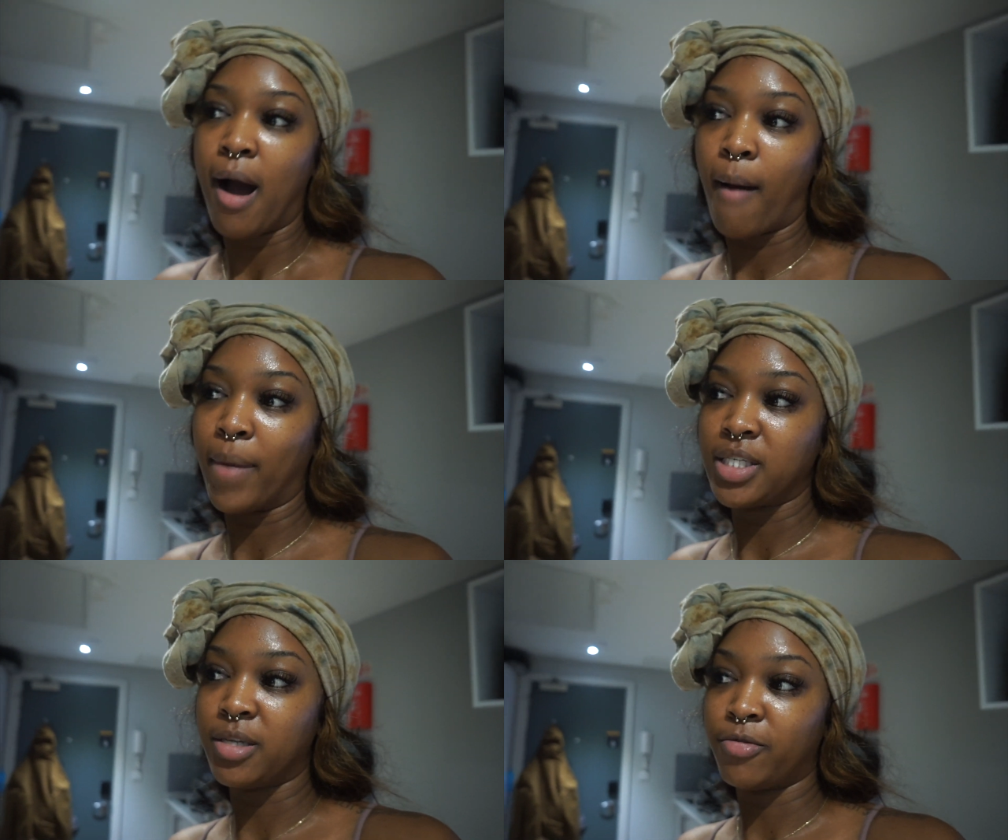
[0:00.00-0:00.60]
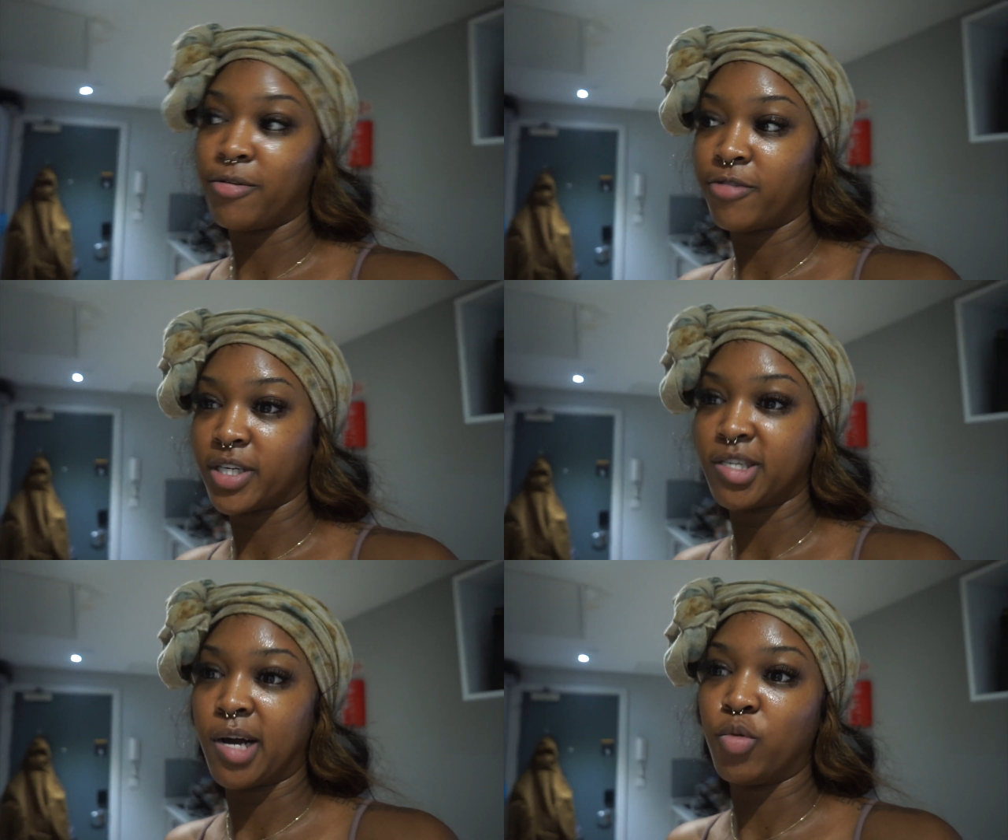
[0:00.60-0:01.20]
I did it for the
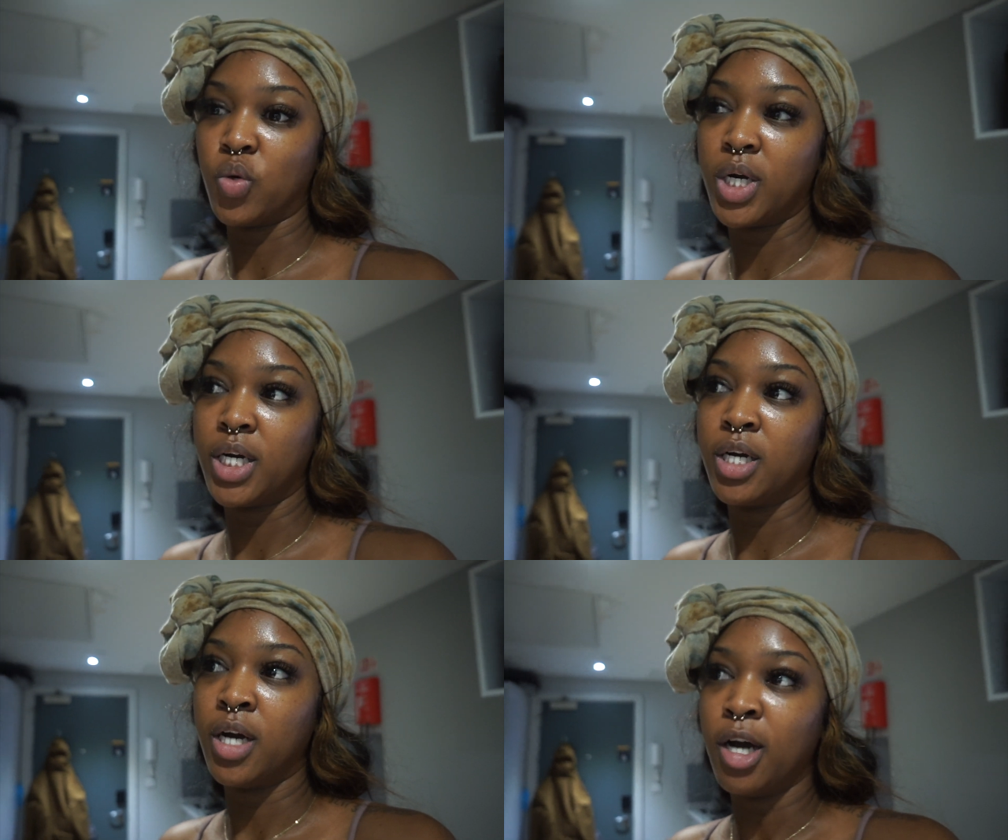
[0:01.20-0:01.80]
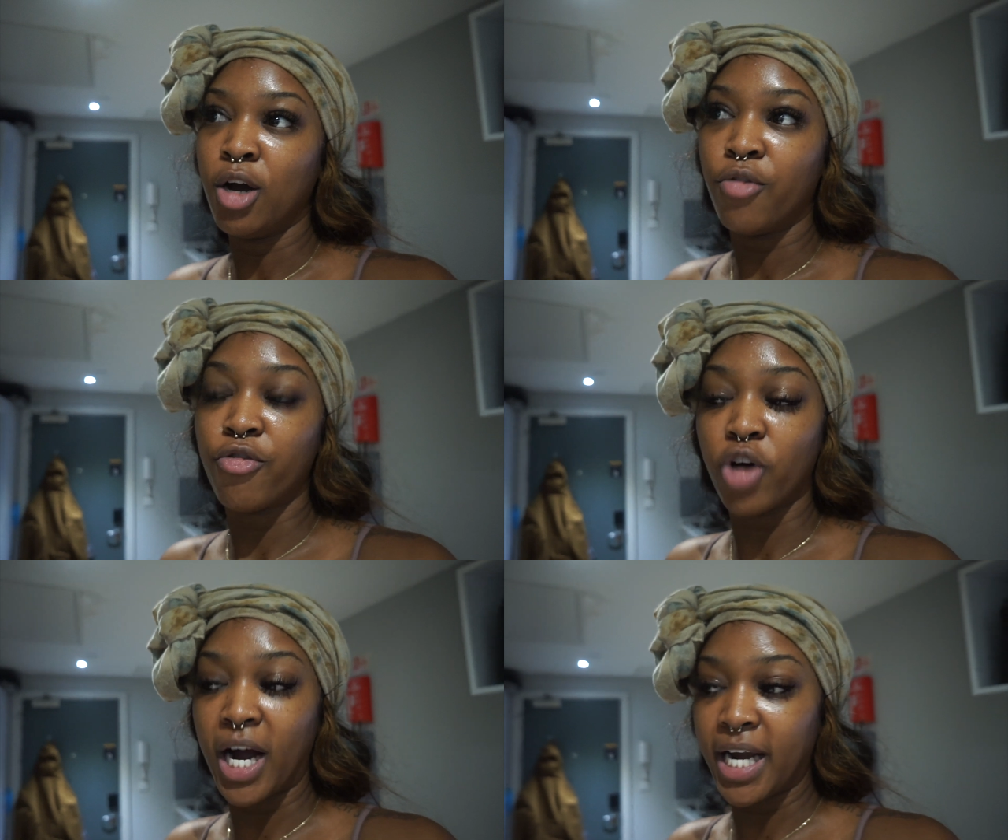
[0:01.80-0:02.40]
first time on
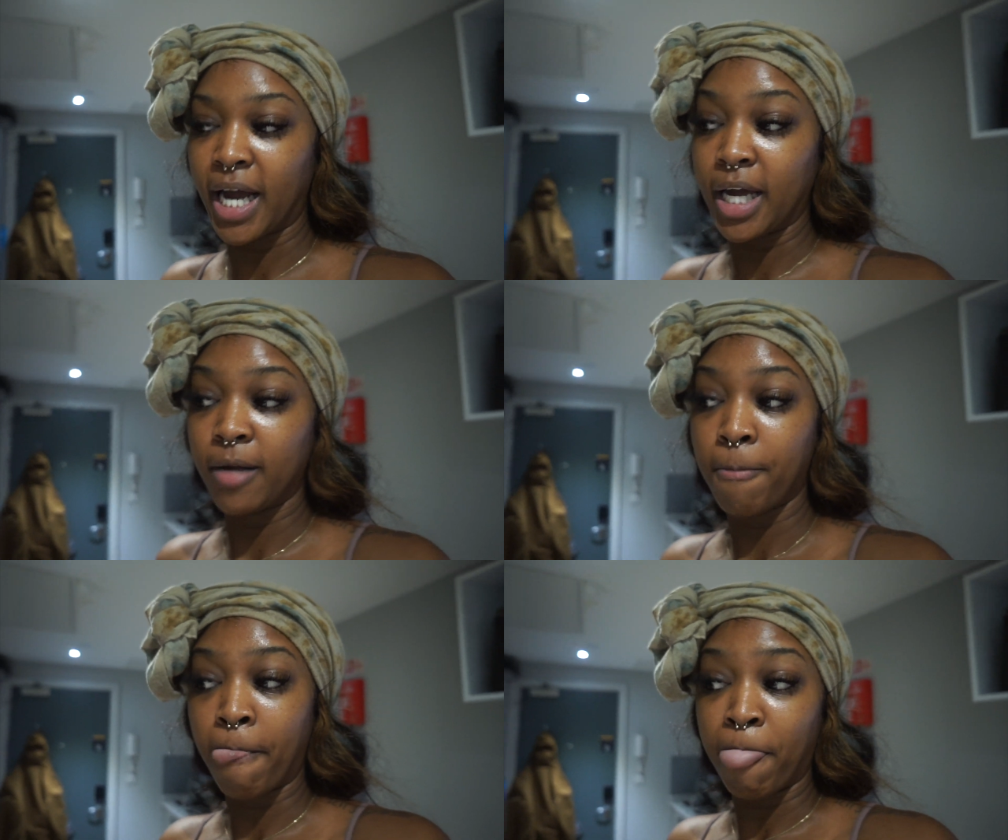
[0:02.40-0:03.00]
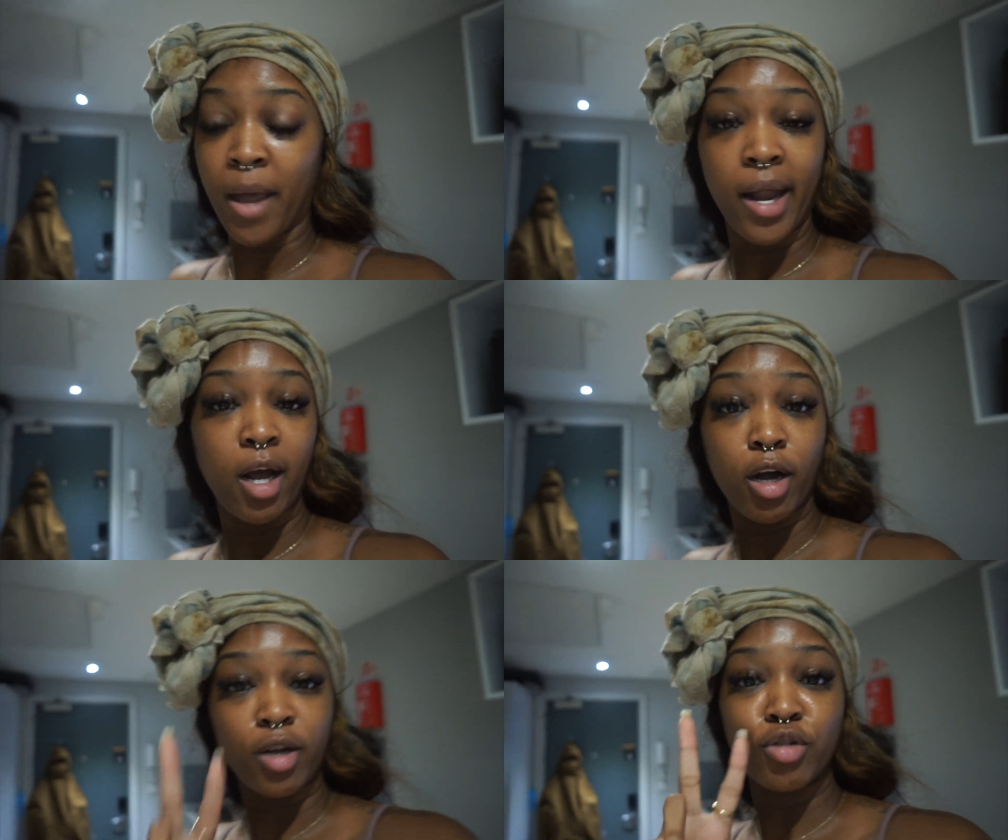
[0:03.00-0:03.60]
Friday and I
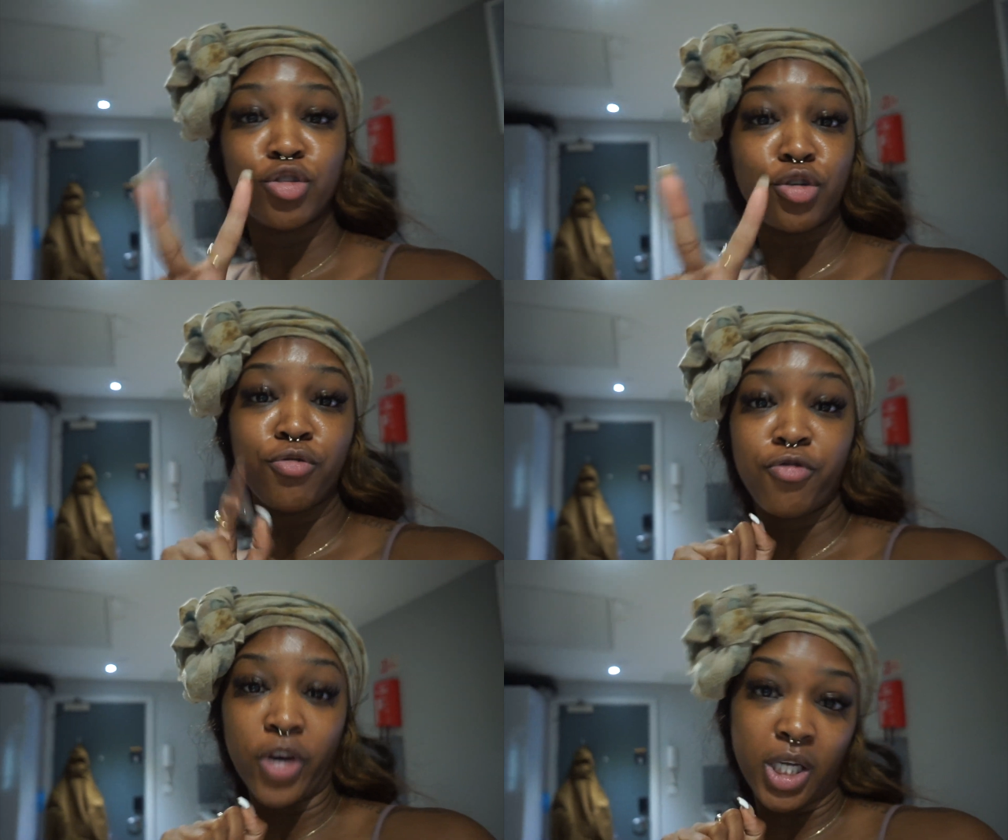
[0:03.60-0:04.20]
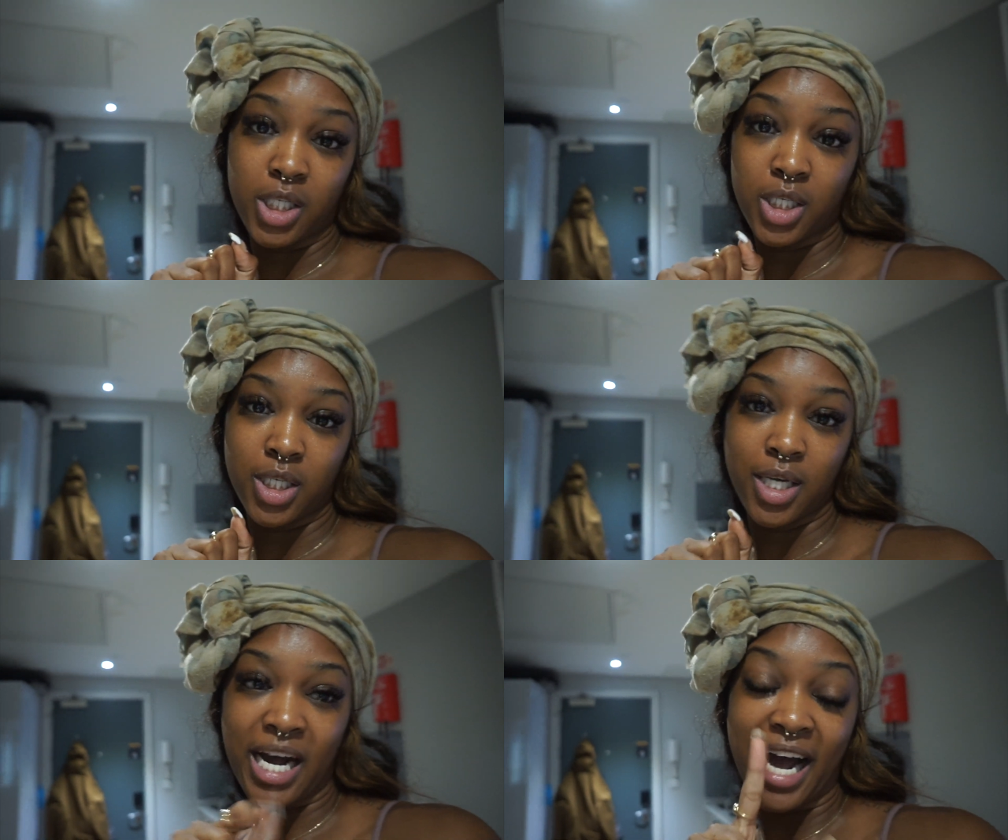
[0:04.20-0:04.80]
got 2
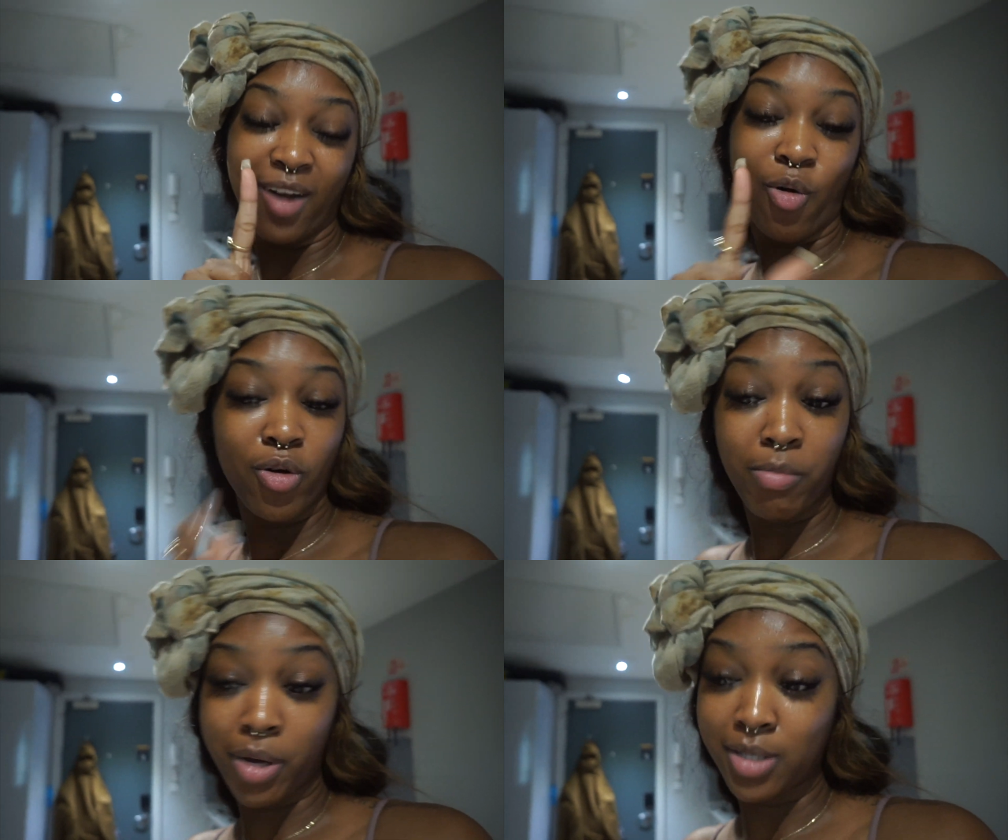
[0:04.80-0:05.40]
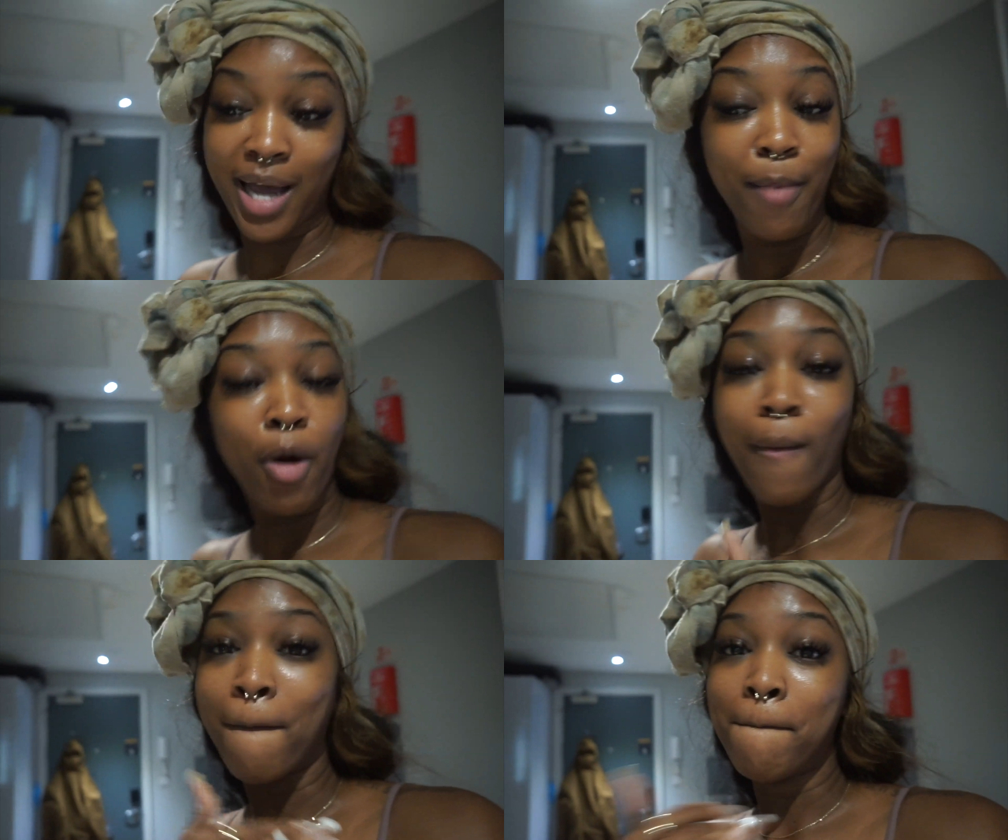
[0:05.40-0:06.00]
fits and all the pics came
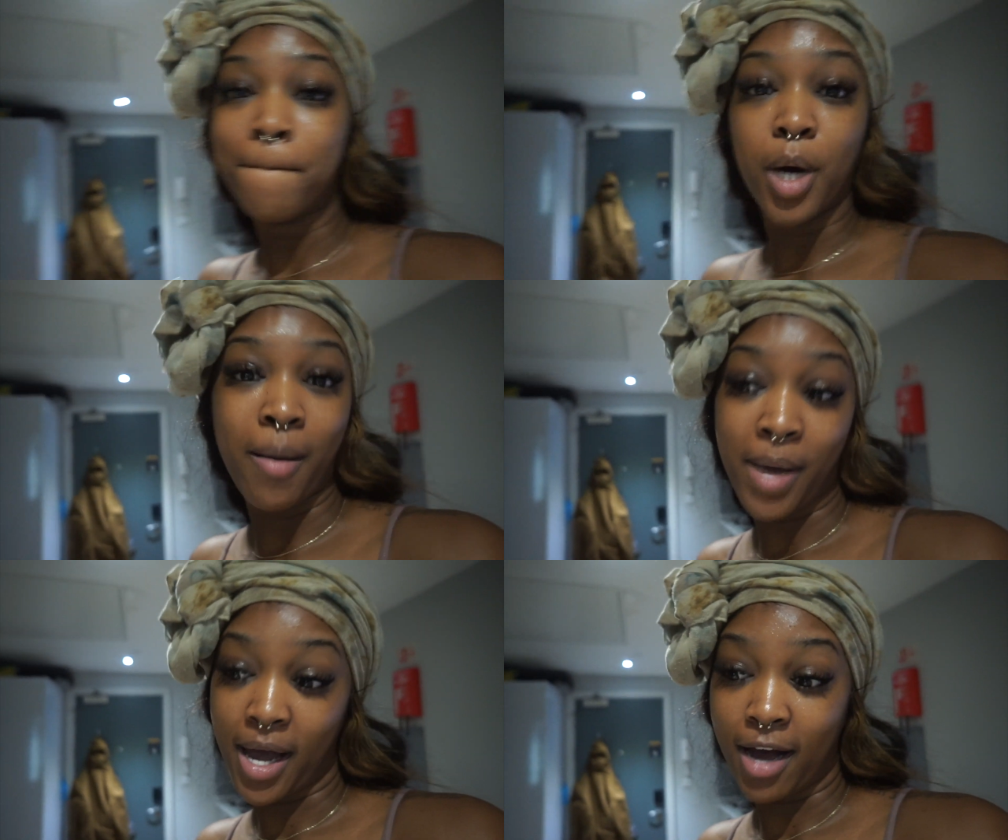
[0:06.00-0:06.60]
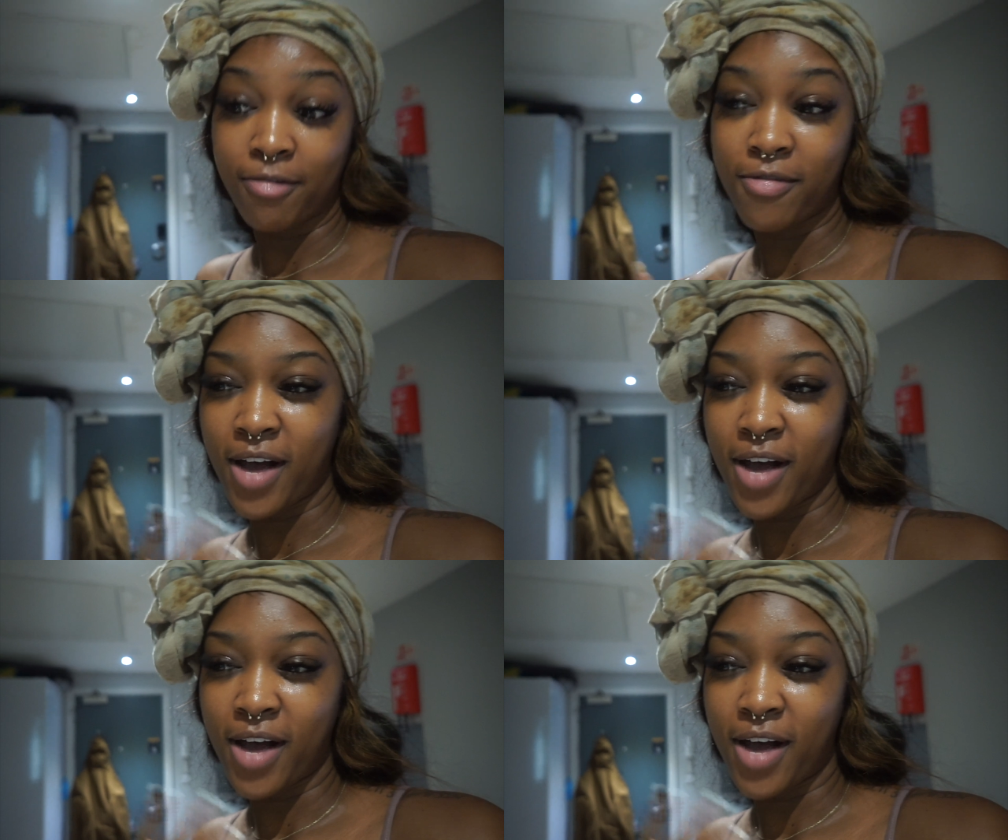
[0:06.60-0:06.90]
out bomb AF.